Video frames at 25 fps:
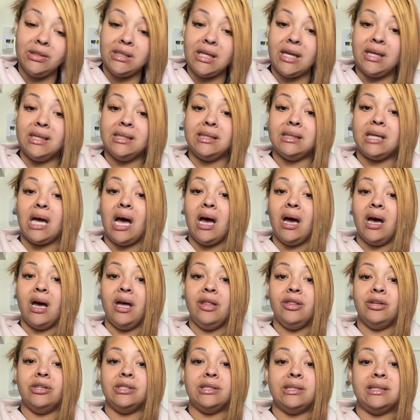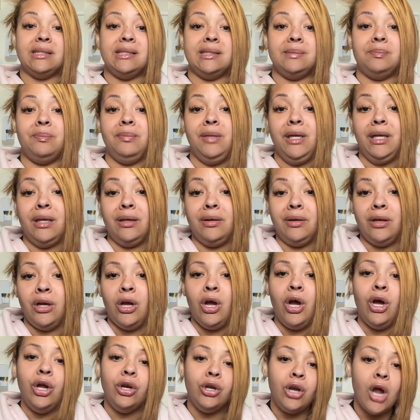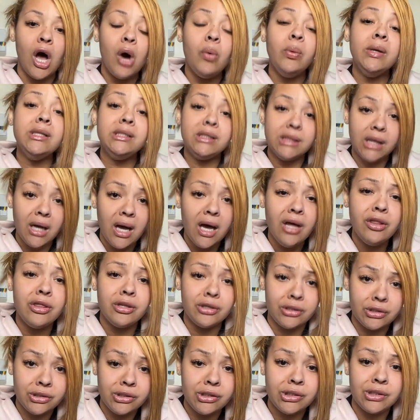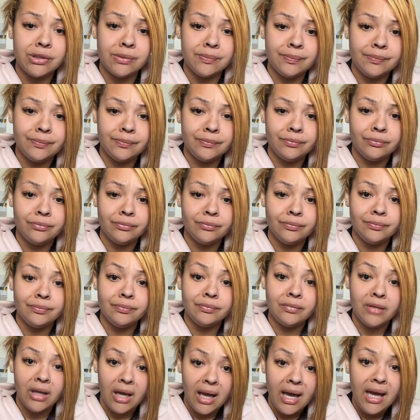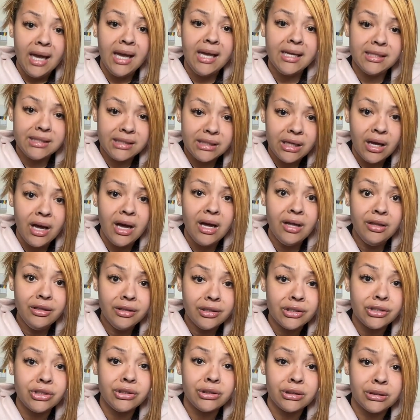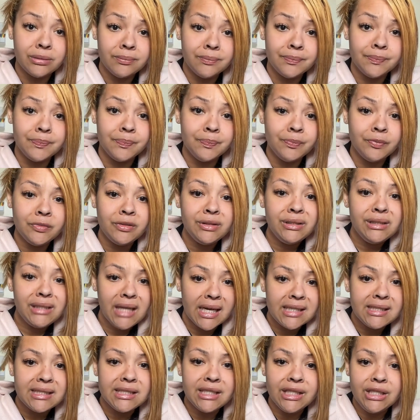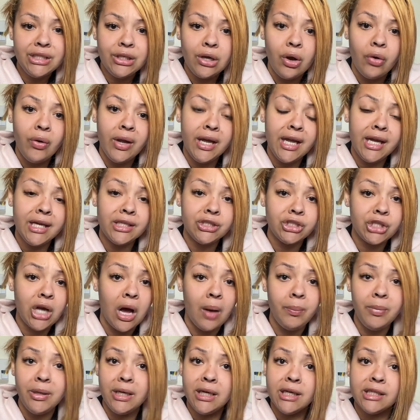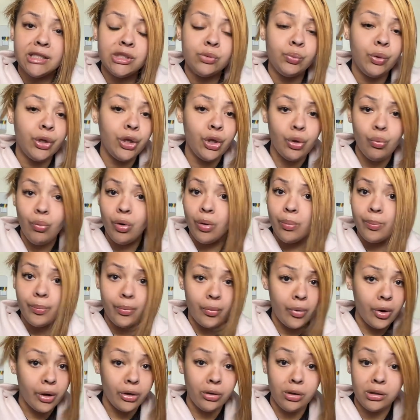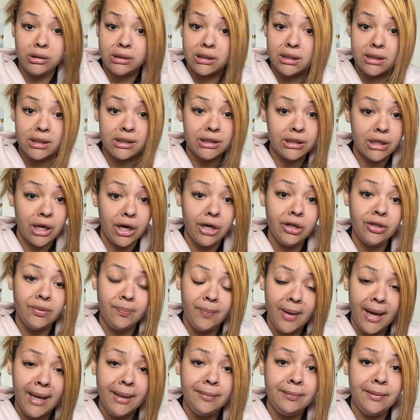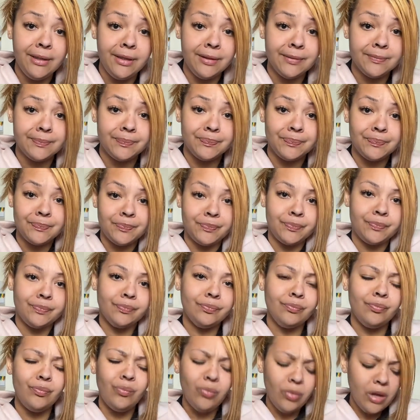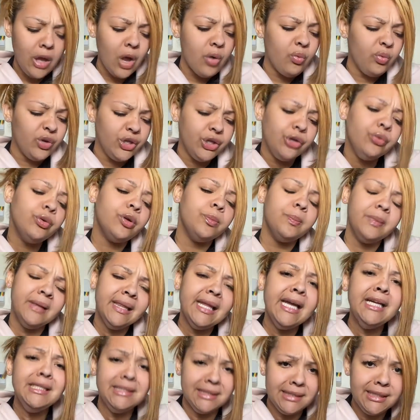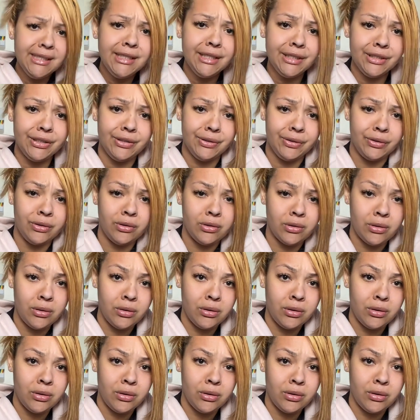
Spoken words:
You said it's not others, it's me. No, it's others. It's others that's in your head, y'all. Because when you were born onto this earth, baby, when you were placed here,